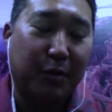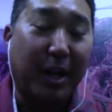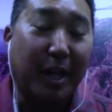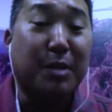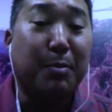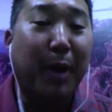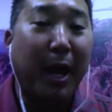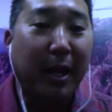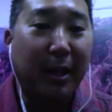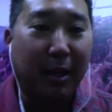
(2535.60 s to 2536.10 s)

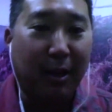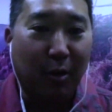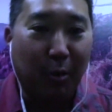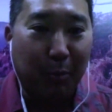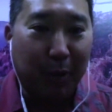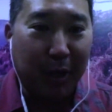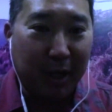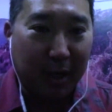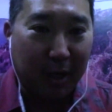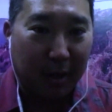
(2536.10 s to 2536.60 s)

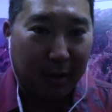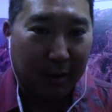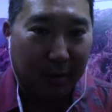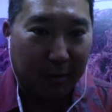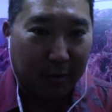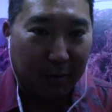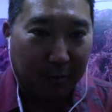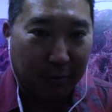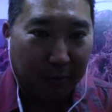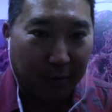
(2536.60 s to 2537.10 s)
transplanting opihi
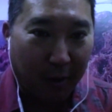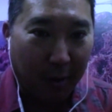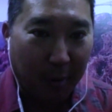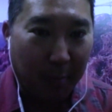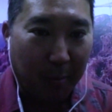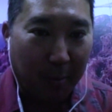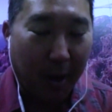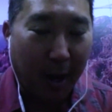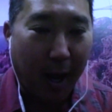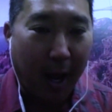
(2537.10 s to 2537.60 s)

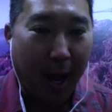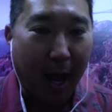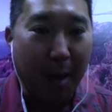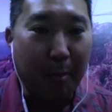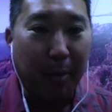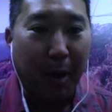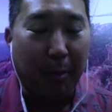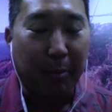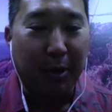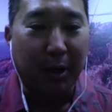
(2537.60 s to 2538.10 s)
from
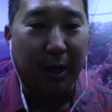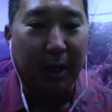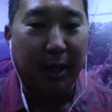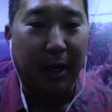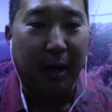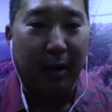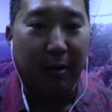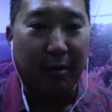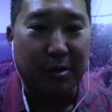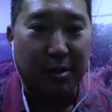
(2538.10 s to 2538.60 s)
high
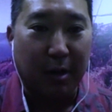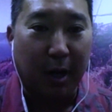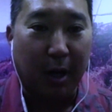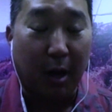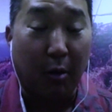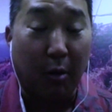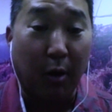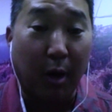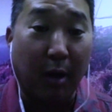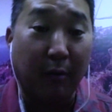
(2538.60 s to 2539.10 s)
populated areas on
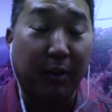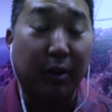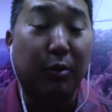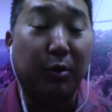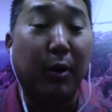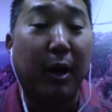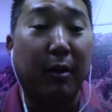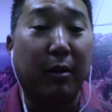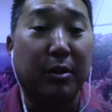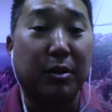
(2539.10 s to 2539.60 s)

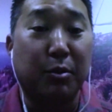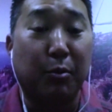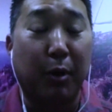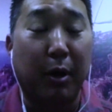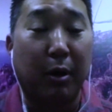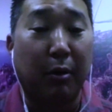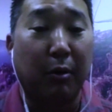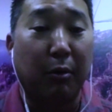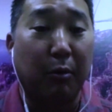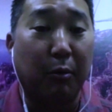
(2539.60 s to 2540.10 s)
Kaho'olawe to areas
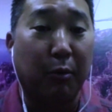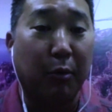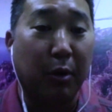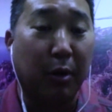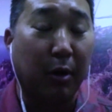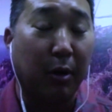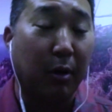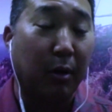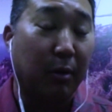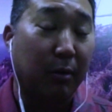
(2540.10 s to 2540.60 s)
where
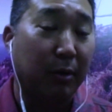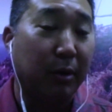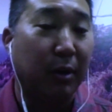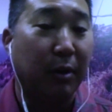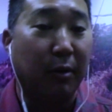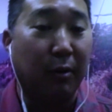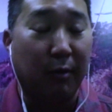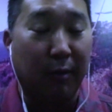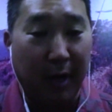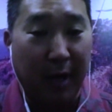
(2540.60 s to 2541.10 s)
we're
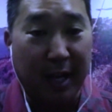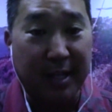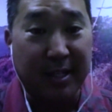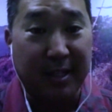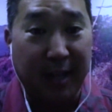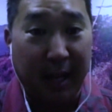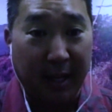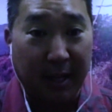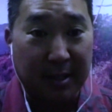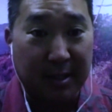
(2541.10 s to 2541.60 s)

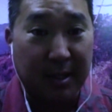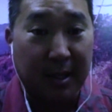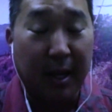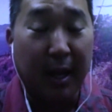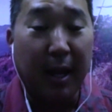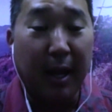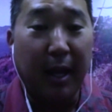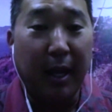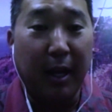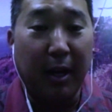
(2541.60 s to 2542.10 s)
less
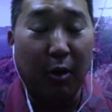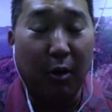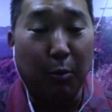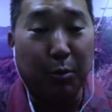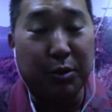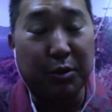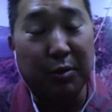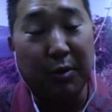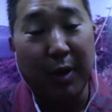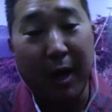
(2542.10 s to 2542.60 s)
dense, in
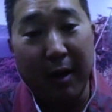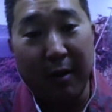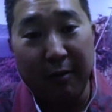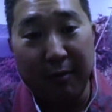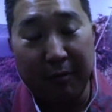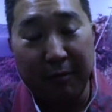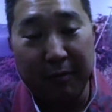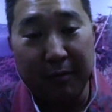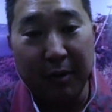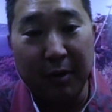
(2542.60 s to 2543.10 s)
hopes to
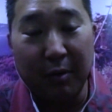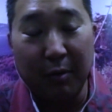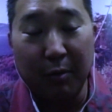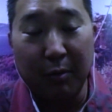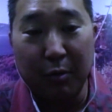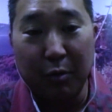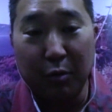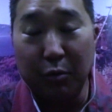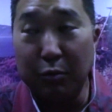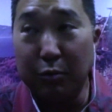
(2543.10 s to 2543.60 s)
have
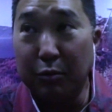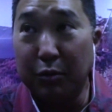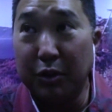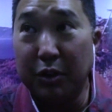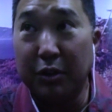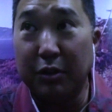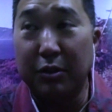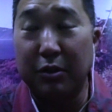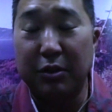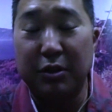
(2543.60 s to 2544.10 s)
to
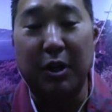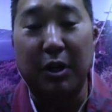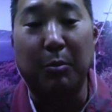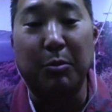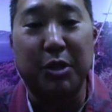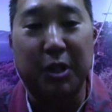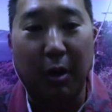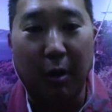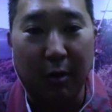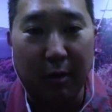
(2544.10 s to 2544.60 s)

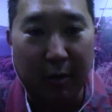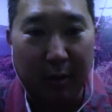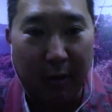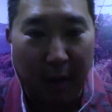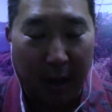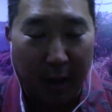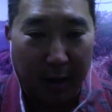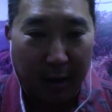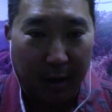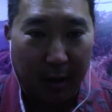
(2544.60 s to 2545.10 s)

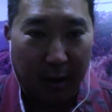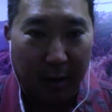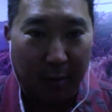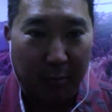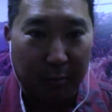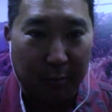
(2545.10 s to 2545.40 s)
jumpstart that